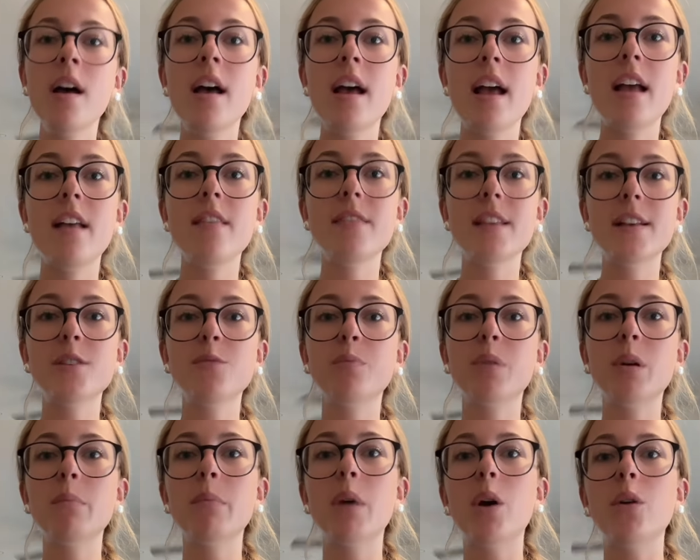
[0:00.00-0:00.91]
and this
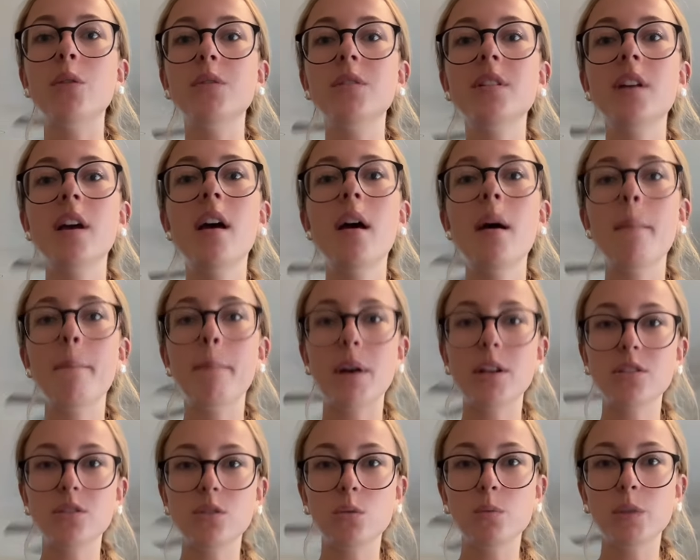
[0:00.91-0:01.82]
promotes
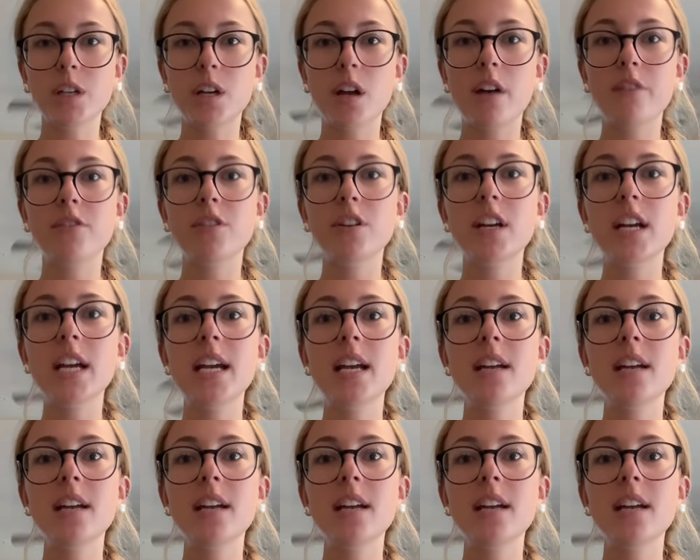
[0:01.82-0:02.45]
muscle recovery,